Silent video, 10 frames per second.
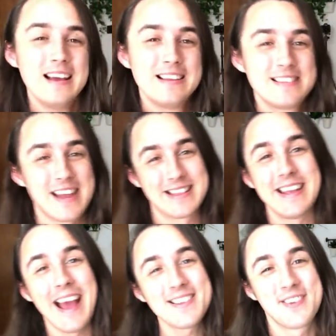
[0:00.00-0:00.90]
Check the
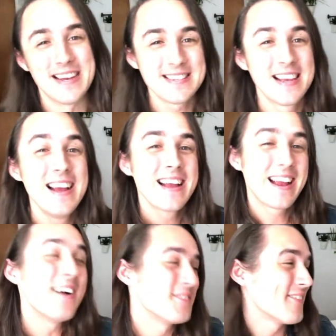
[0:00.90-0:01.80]
address.
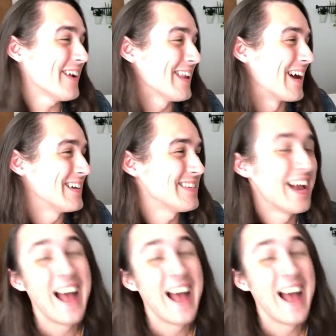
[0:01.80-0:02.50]
Come to realize